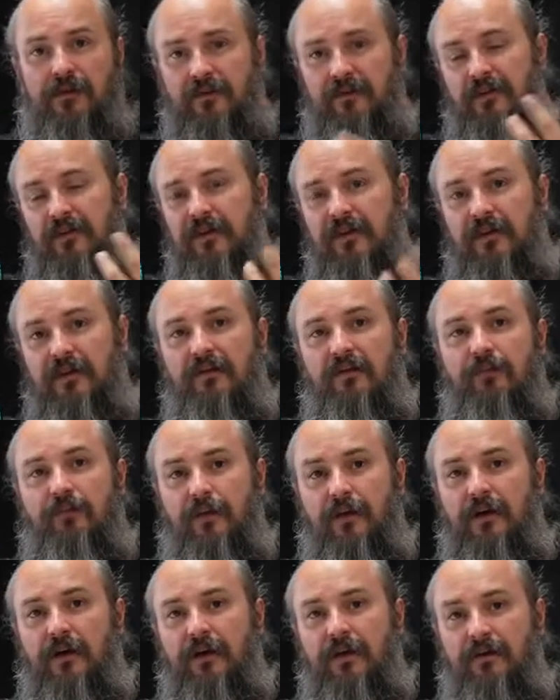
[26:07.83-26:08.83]

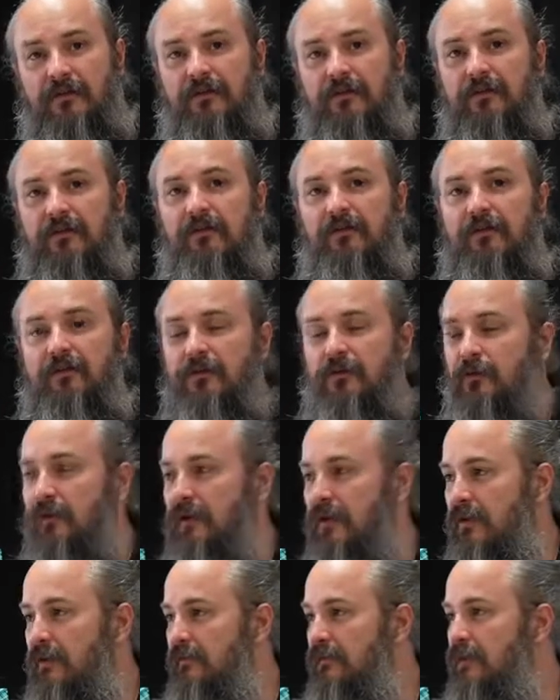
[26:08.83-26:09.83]
It's an internal
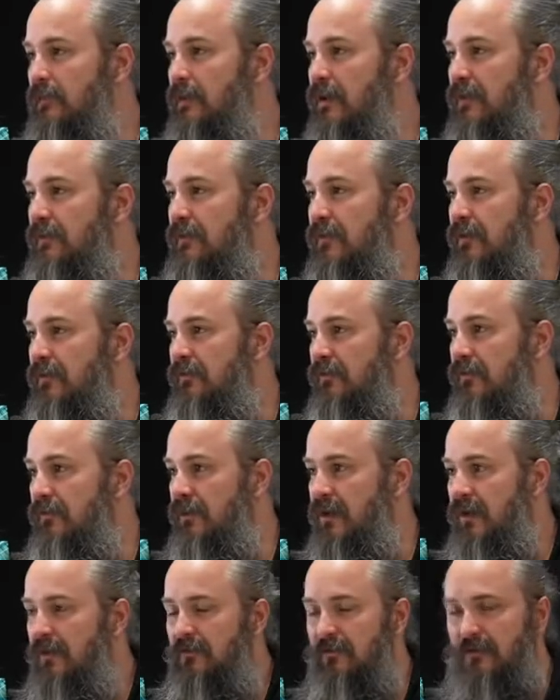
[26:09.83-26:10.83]
part of the Mentor. So
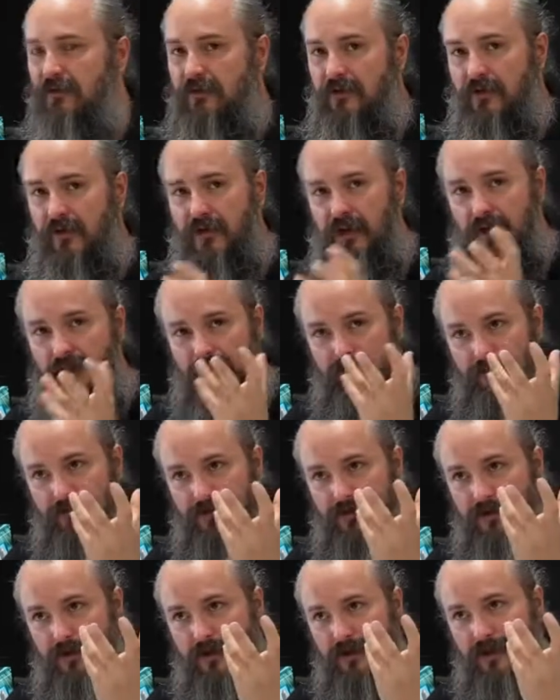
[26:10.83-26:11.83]
yes, you can
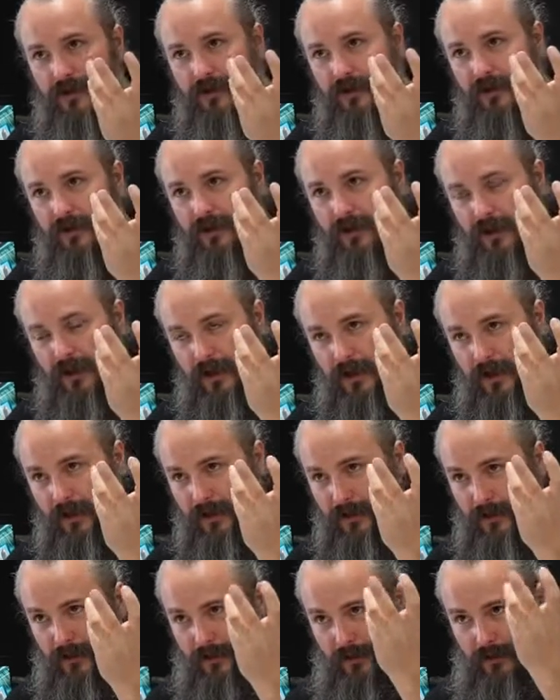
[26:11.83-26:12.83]
have a
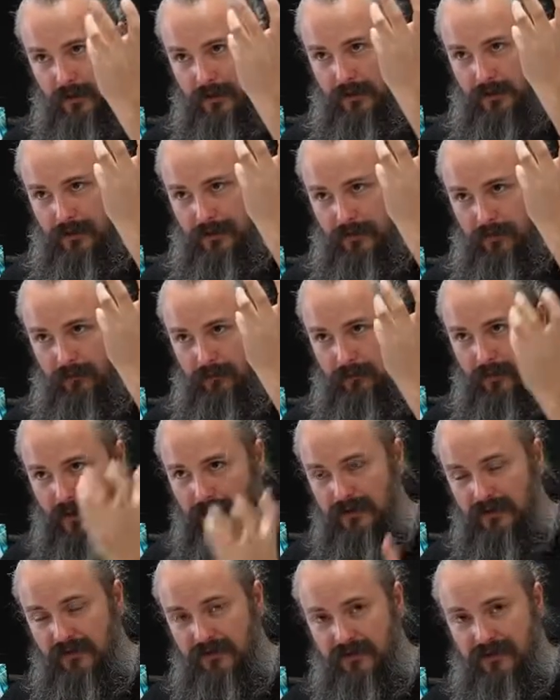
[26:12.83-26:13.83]

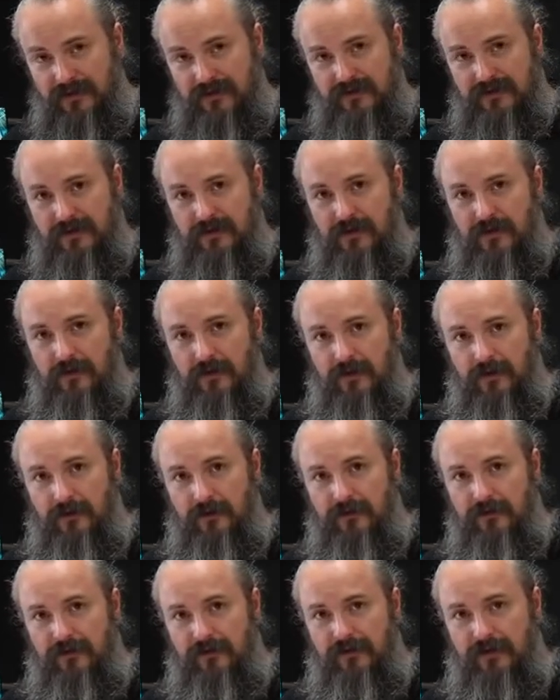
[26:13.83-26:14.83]
Mentor sitting
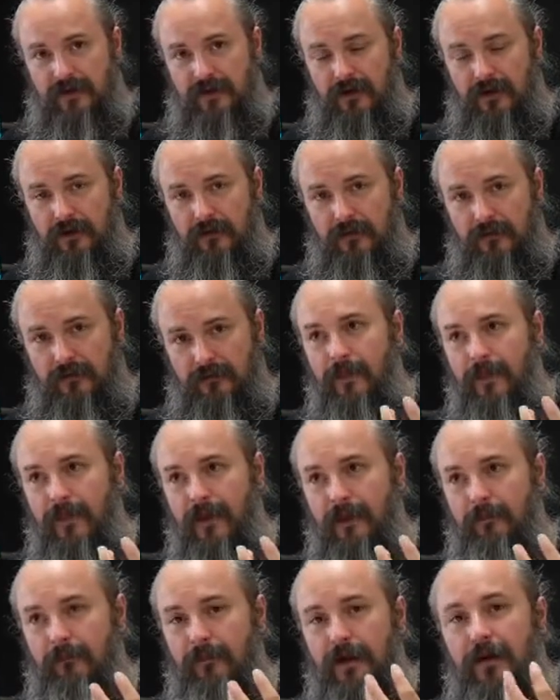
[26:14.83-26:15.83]
on a tile.
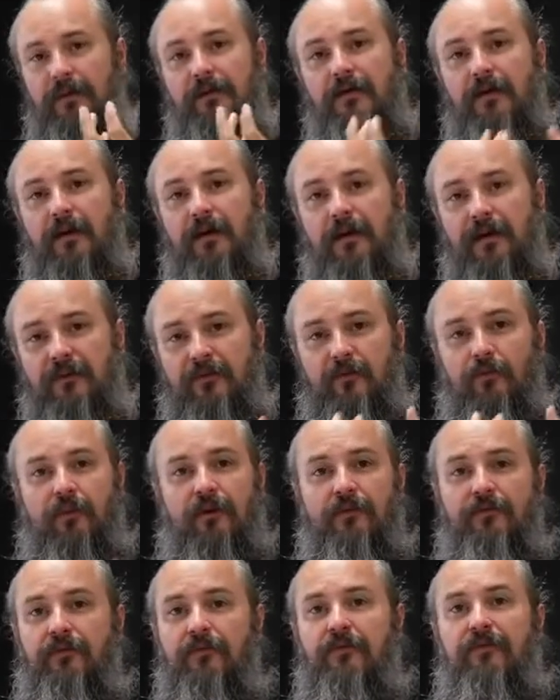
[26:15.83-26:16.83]
That Mentor has a
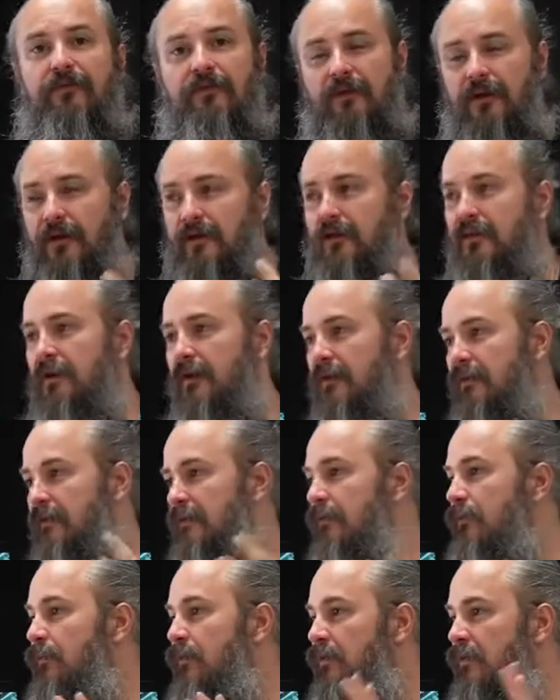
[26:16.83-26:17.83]
Weaver inside it that has
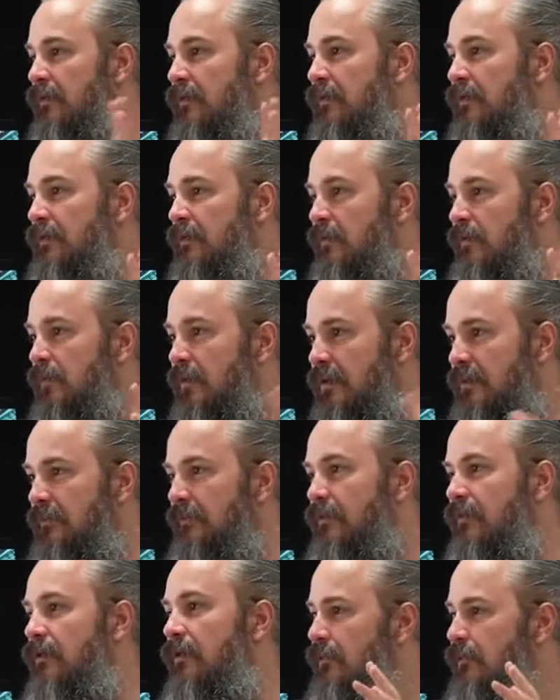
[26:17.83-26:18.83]
the ability to
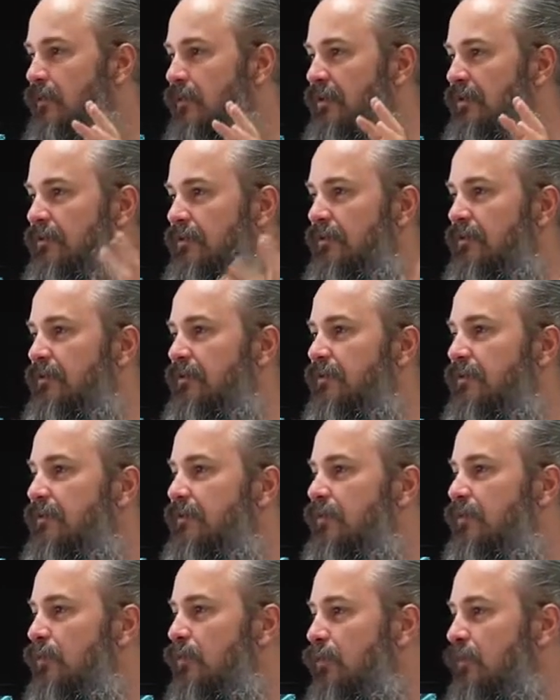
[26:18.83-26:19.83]
weave the resources
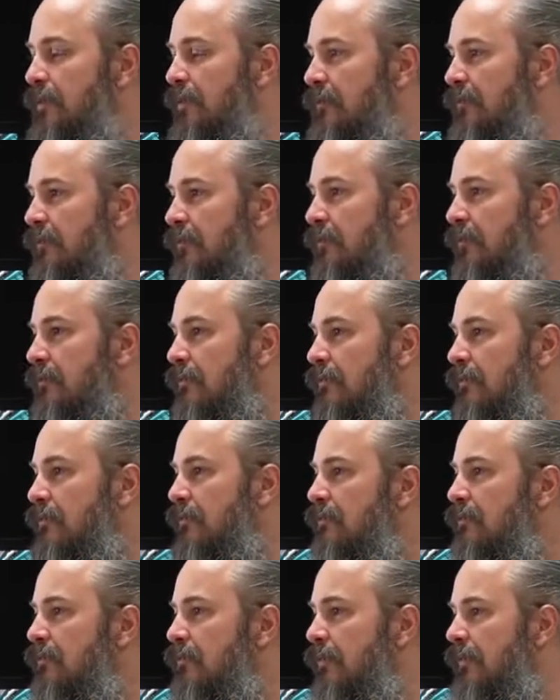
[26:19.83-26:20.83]
into raw materials,
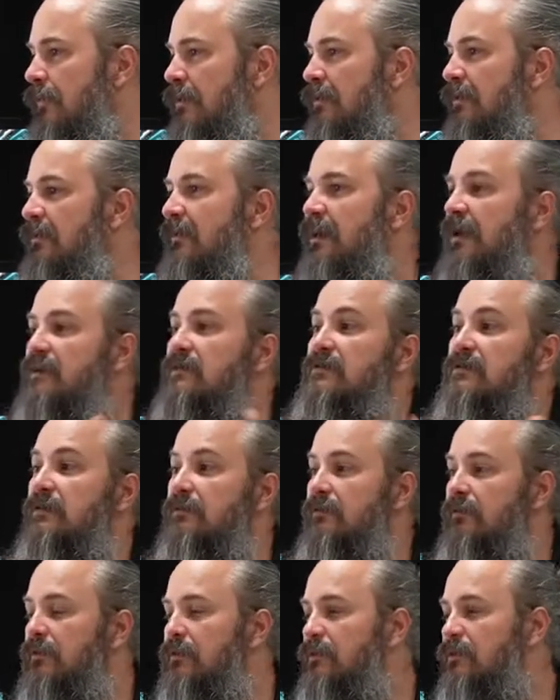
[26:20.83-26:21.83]
or the detection
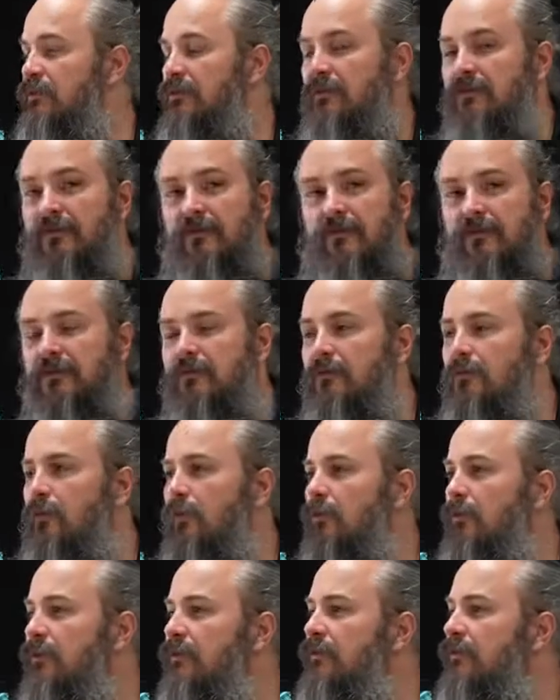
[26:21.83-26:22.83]
of resources into
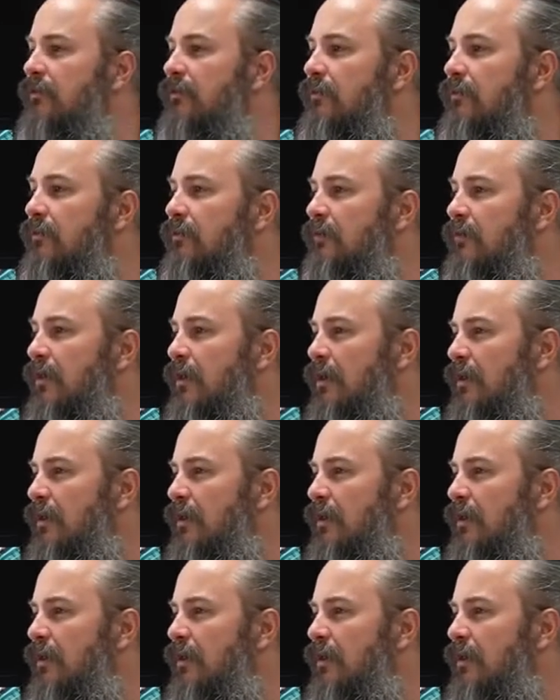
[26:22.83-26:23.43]
raw materials.